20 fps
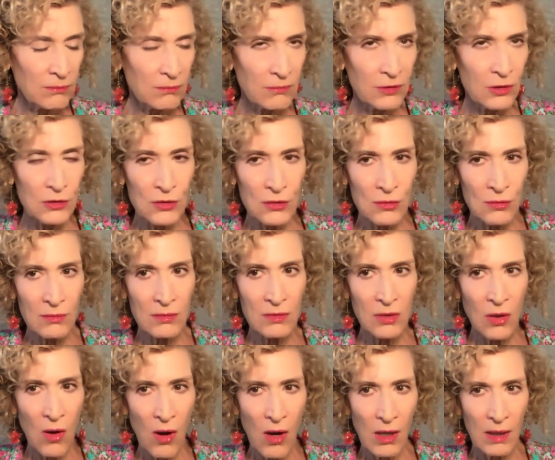could you
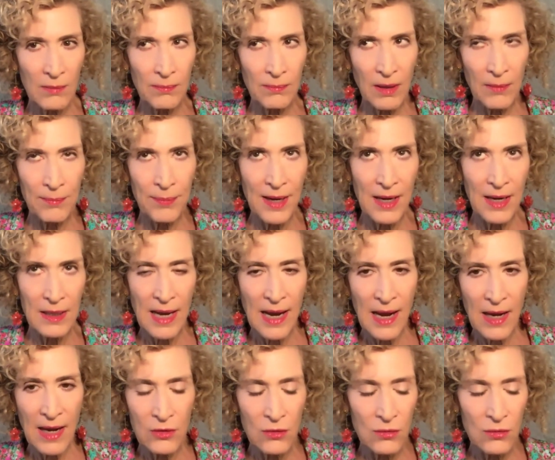talk about
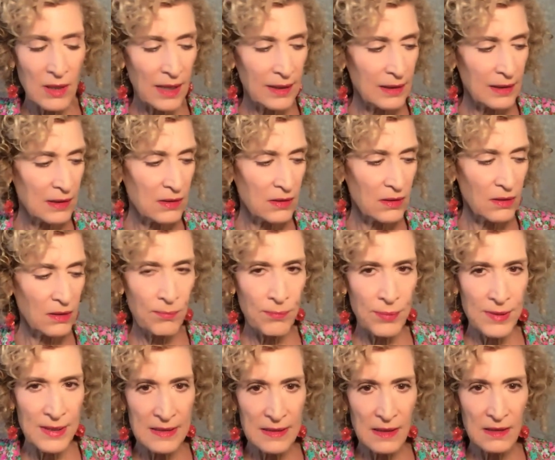how you got into the
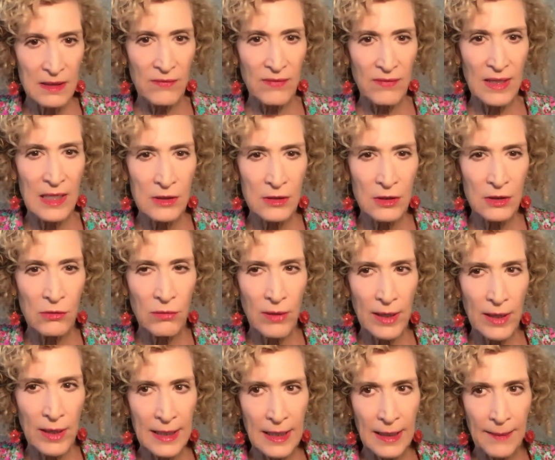business of
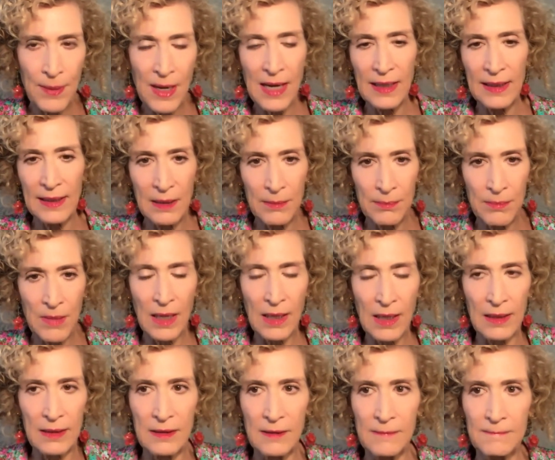integrating body and
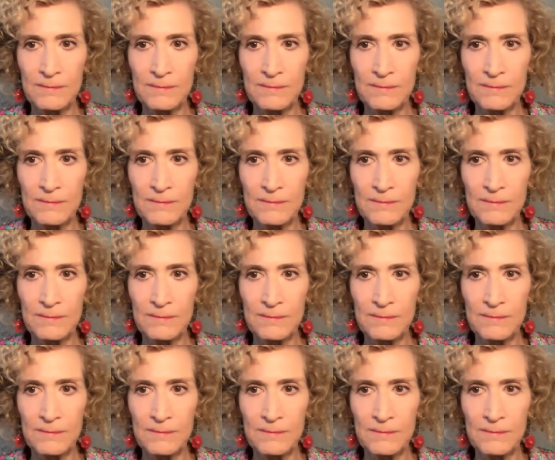mind?